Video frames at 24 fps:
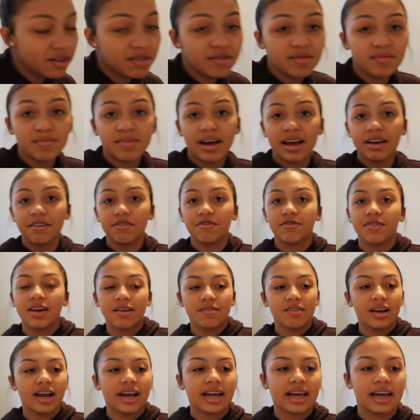of my
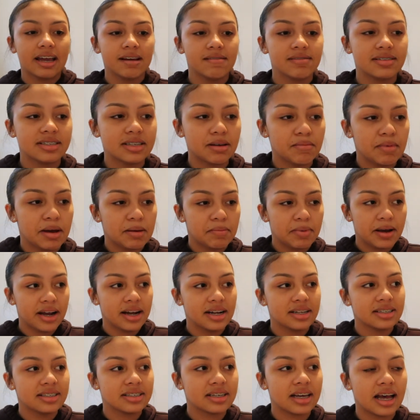favorite gifts that my
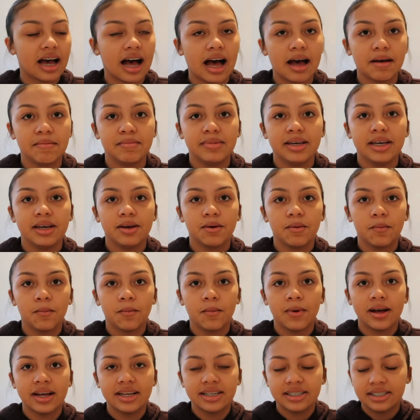parents got me
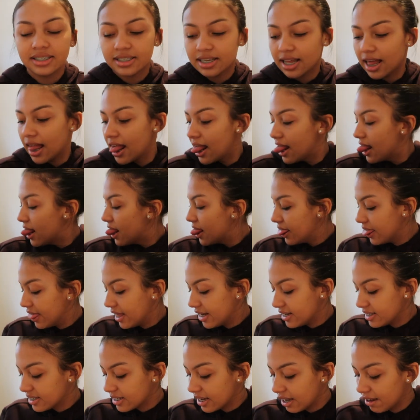was
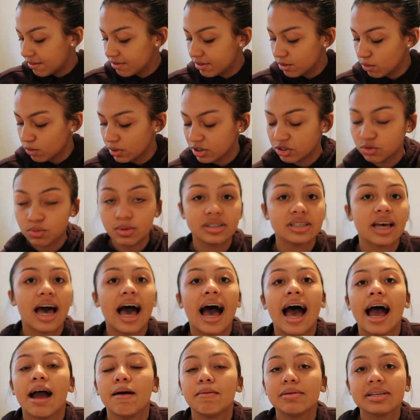this gift, which was,
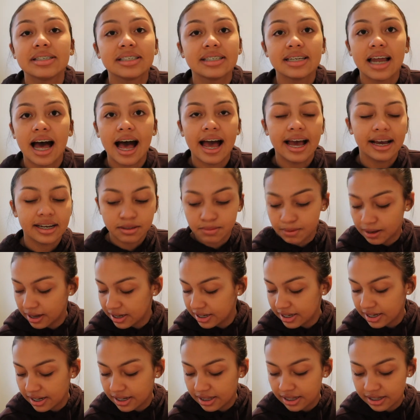I was not
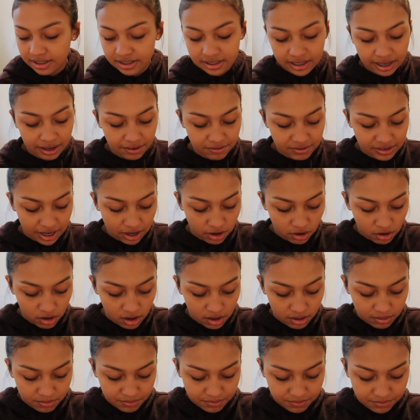expecting this gift at
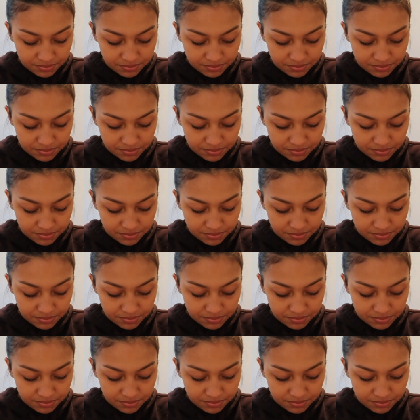all.